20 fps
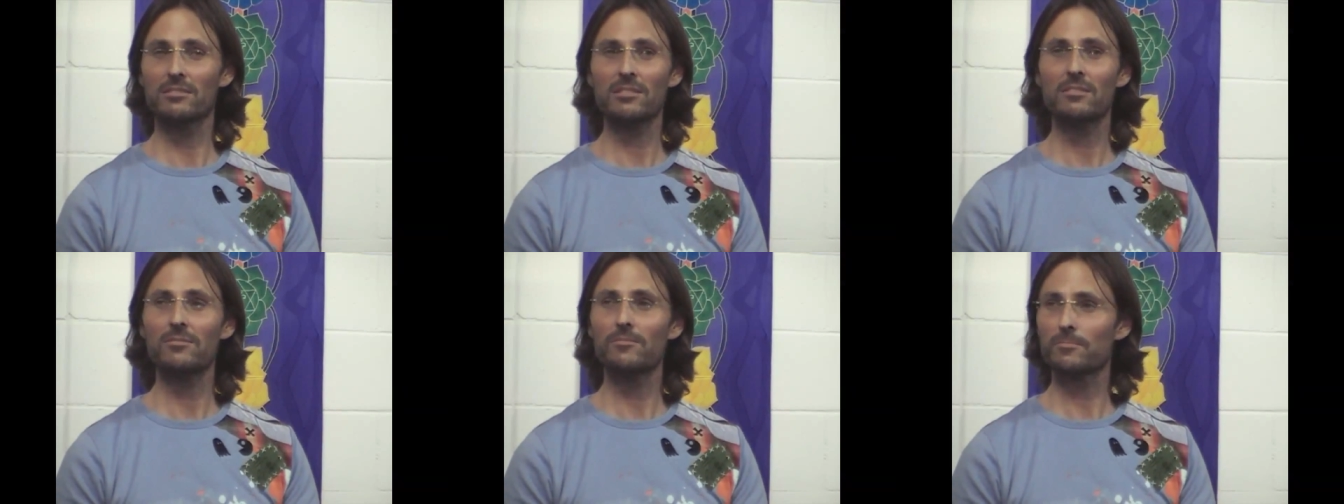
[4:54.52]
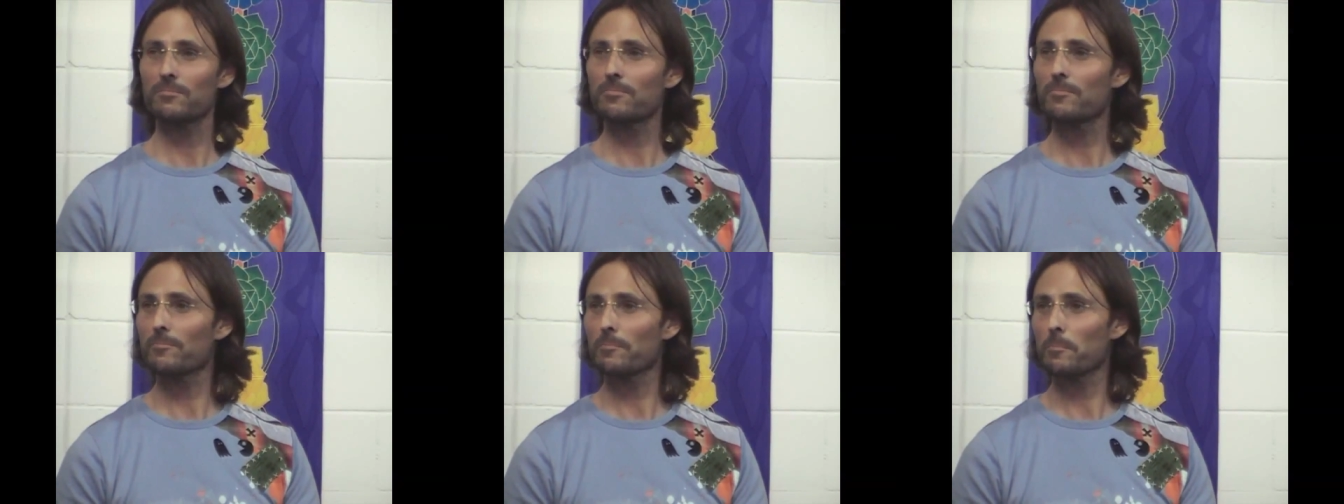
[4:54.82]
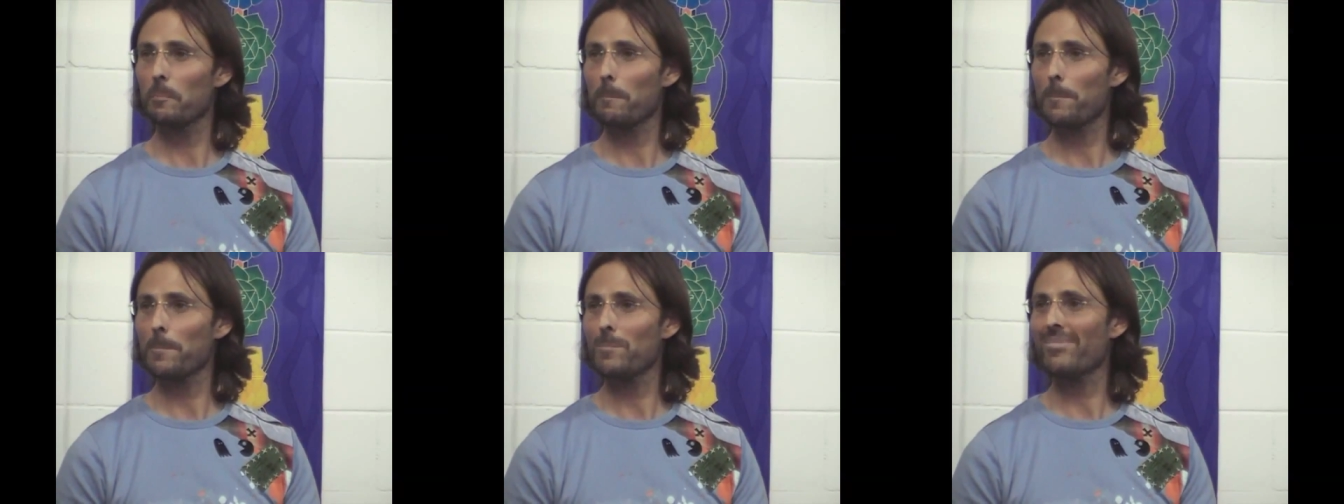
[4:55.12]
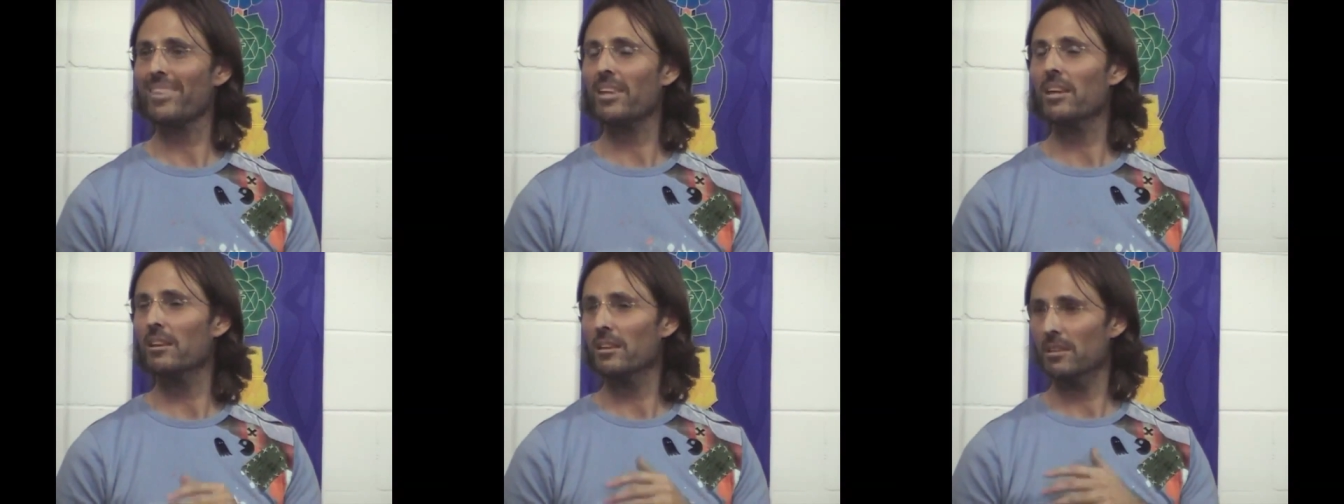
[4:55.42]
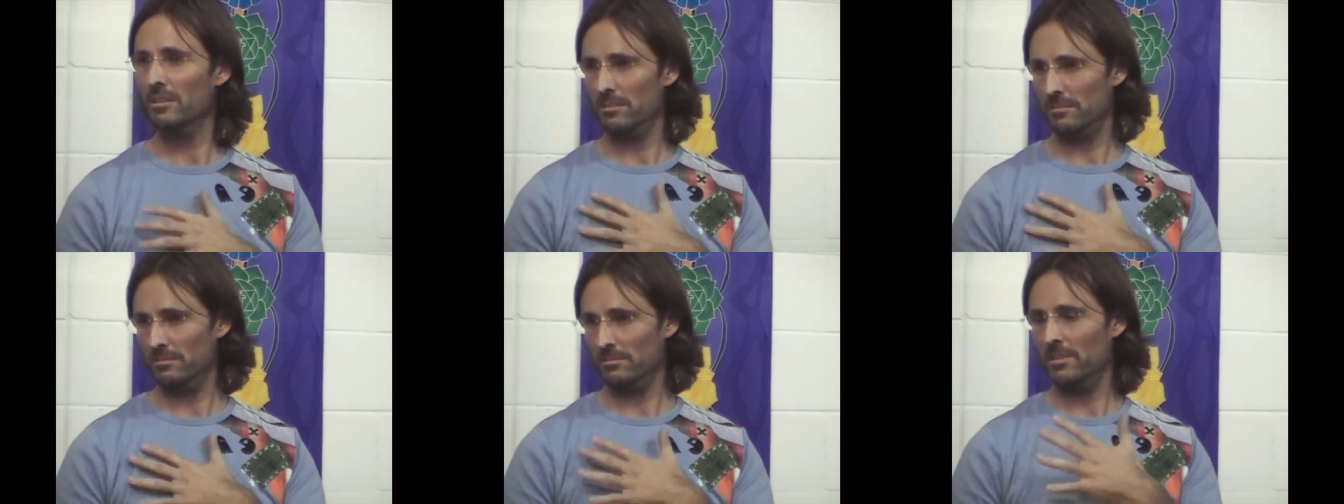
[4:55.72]
You've at least done the right thing
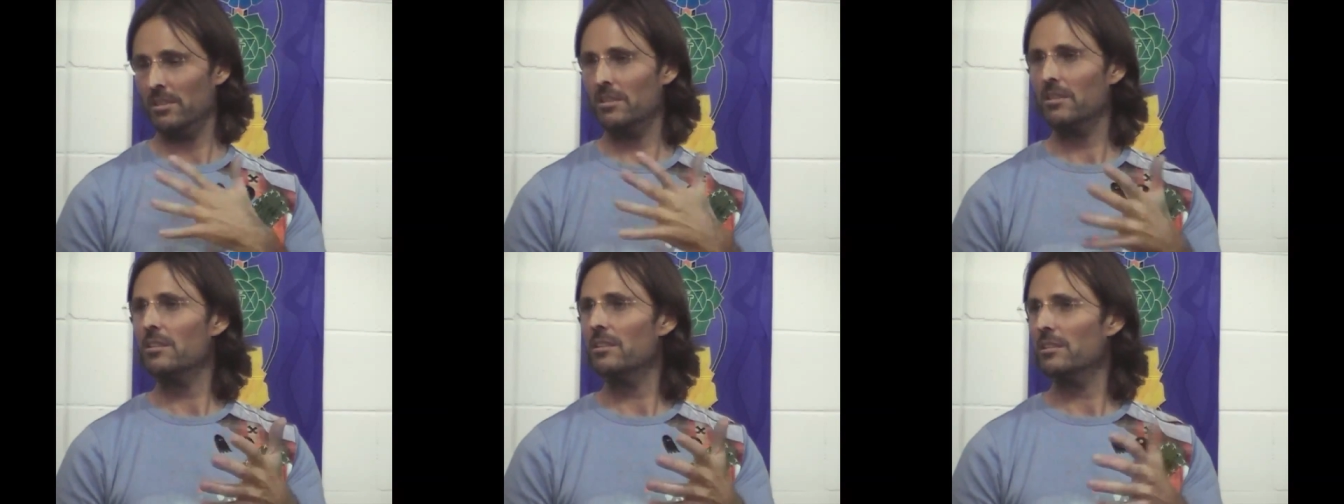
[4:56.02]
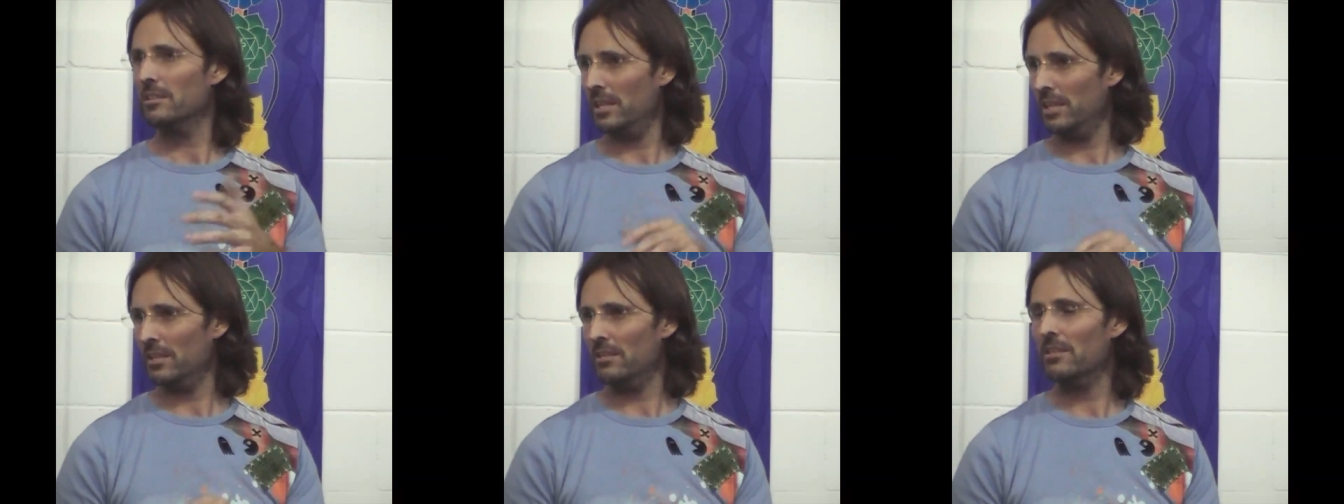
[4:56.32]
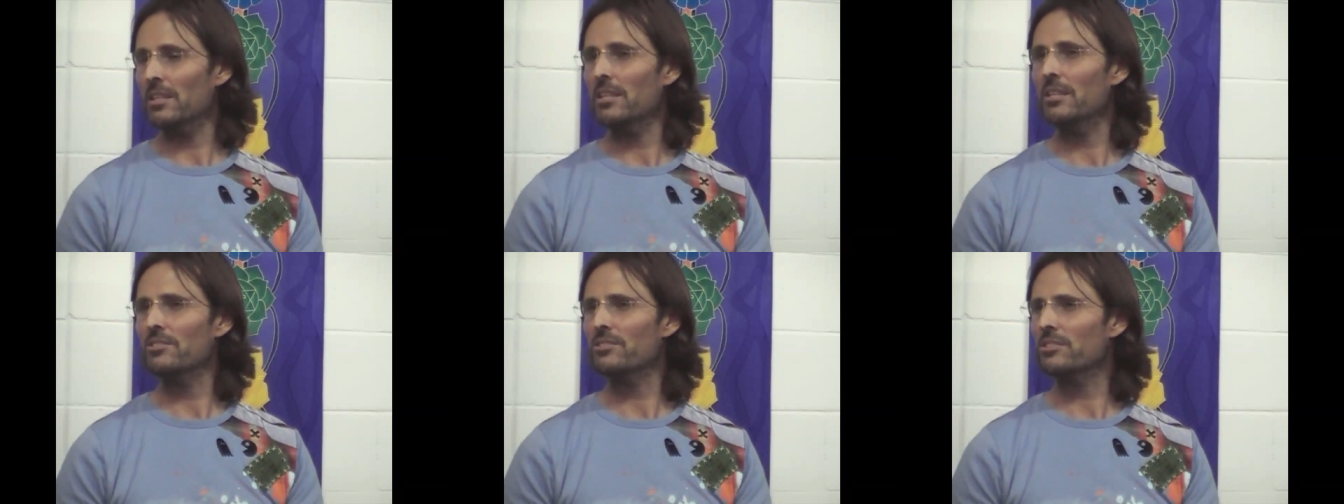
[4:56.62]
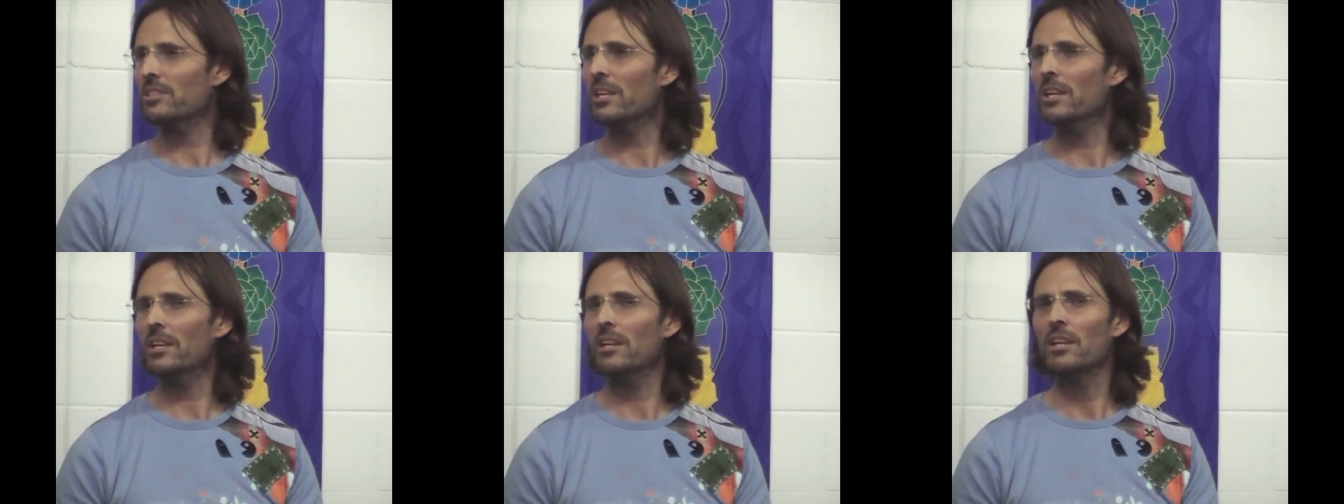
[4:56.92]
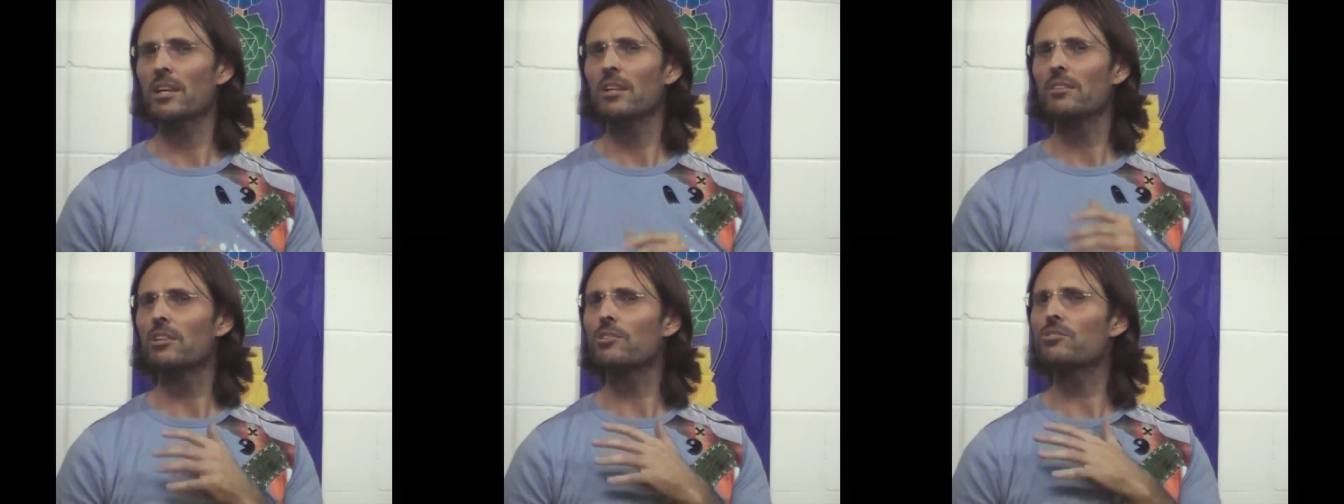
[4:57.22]
to try and get them to on at the right least, path. Yeah. yeah.